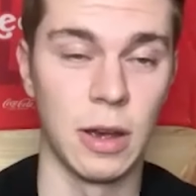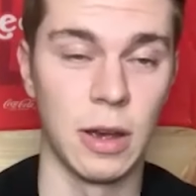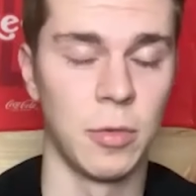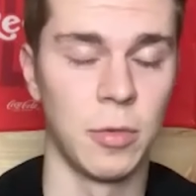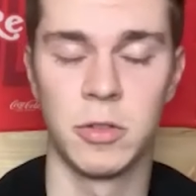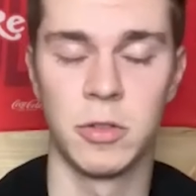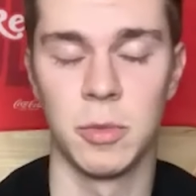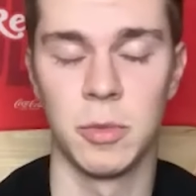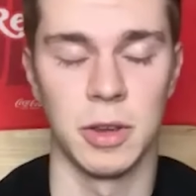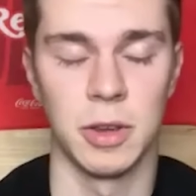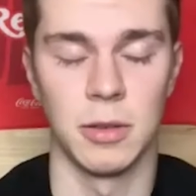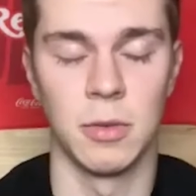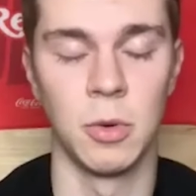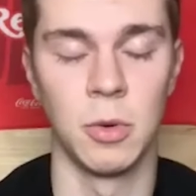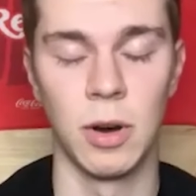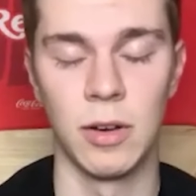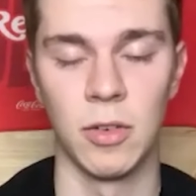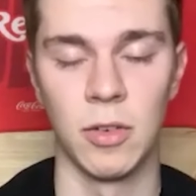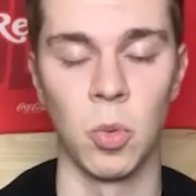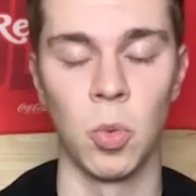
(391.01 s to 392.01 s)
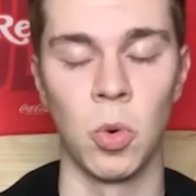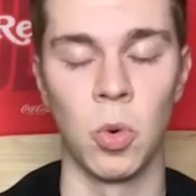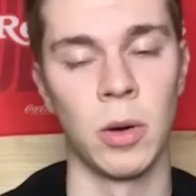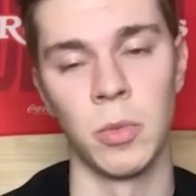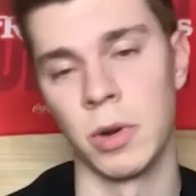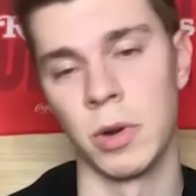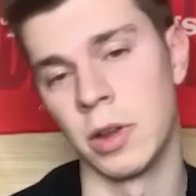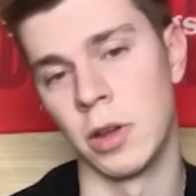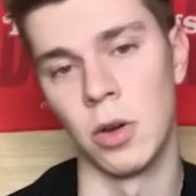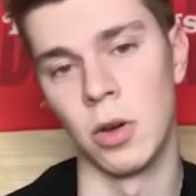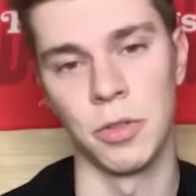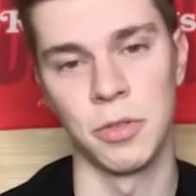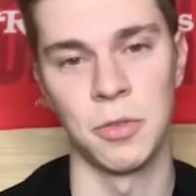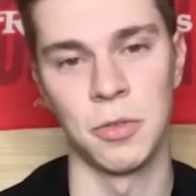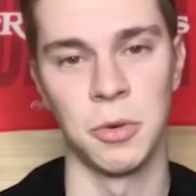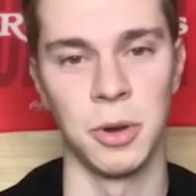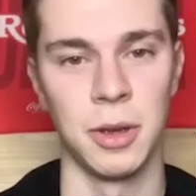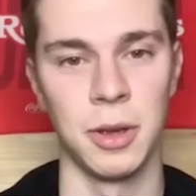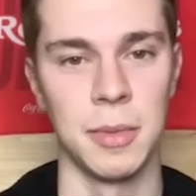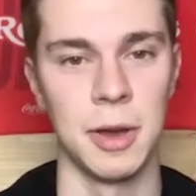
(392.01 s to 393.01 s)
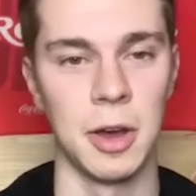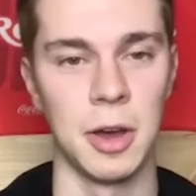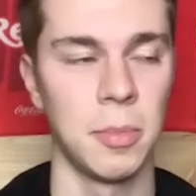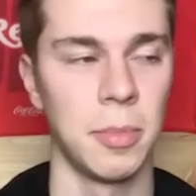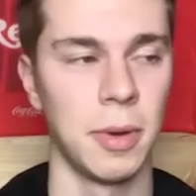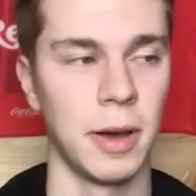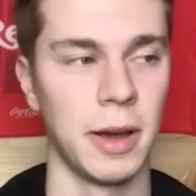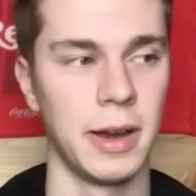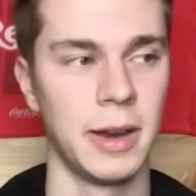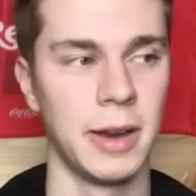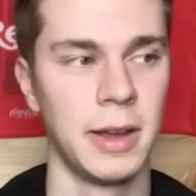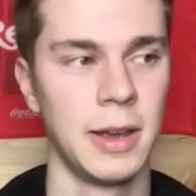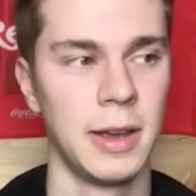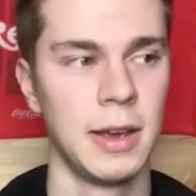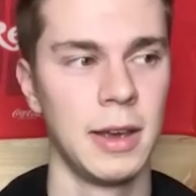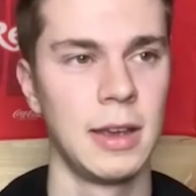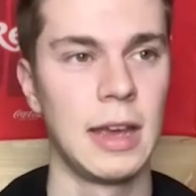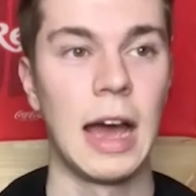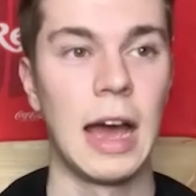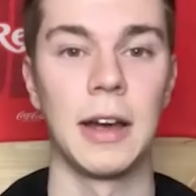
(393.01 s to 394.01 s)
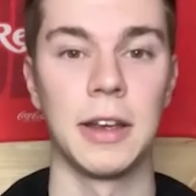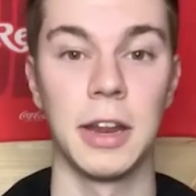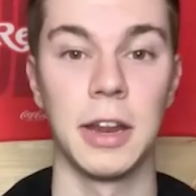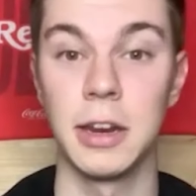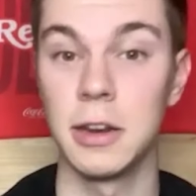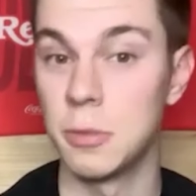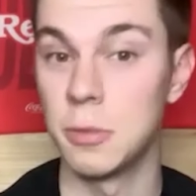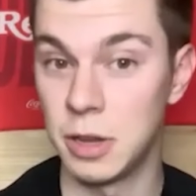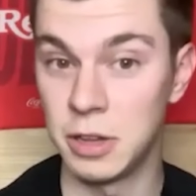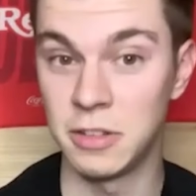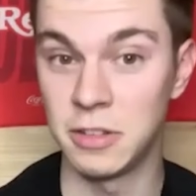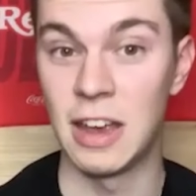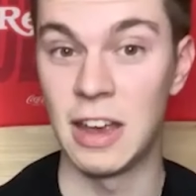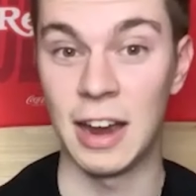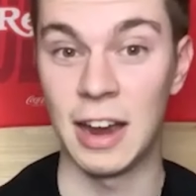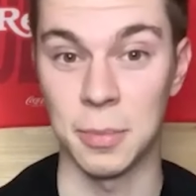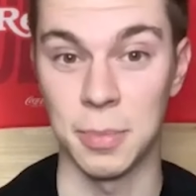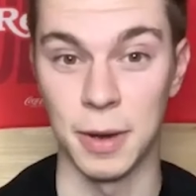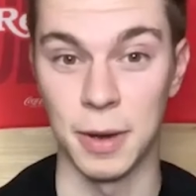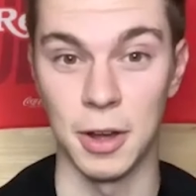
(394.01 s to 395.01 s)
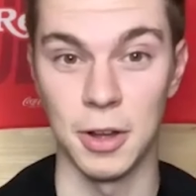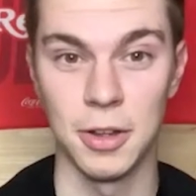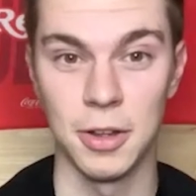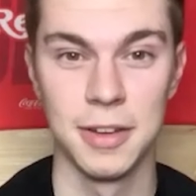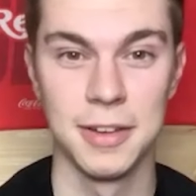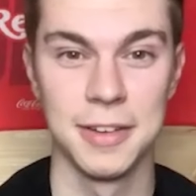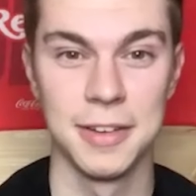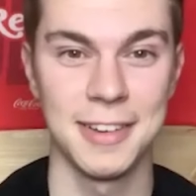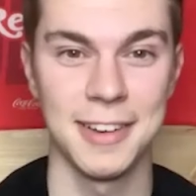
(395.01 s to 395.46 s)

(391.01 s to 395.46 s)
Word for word: I'm assuming whoever won would go through email, but yeah, yeah getting to meet Zach Bell.